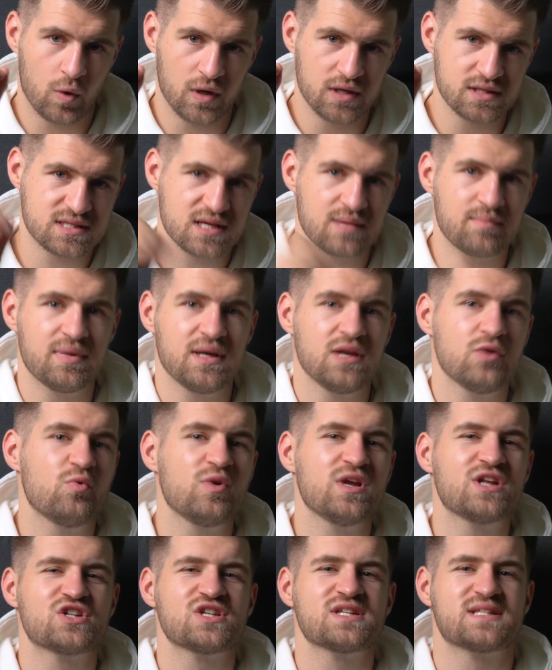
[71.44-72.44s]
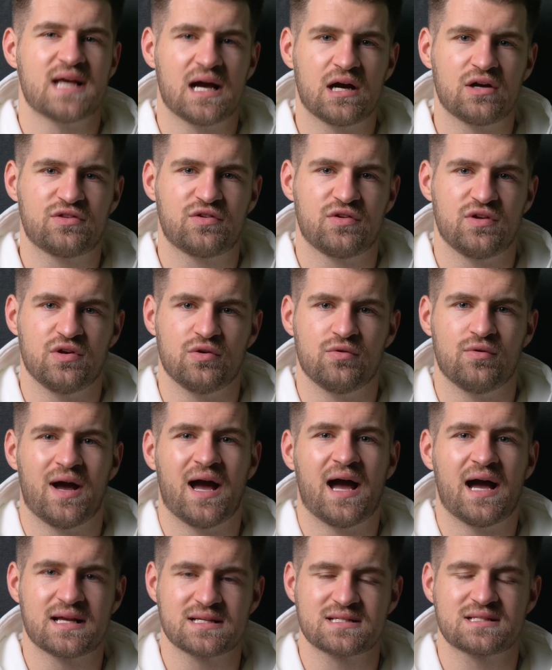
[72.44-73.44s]
When somebody reaches out to you,
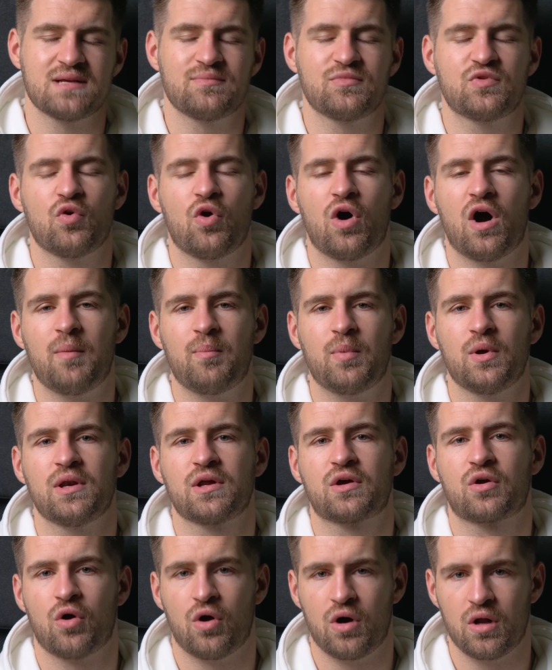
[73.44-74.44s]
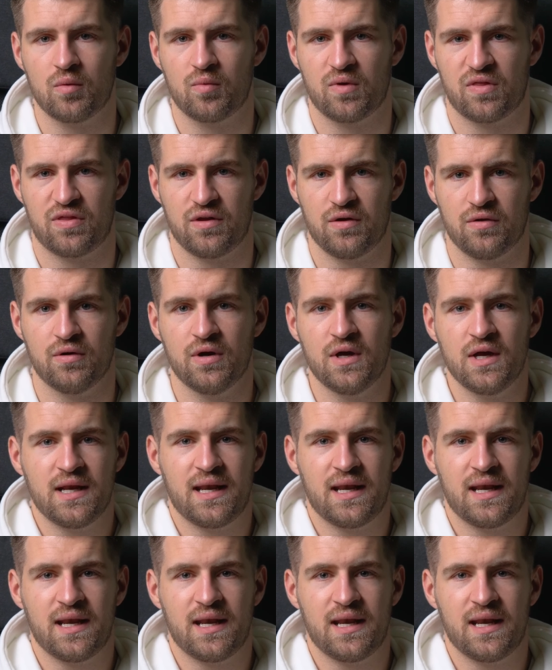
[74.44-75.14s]
ask them to hop on a call with you.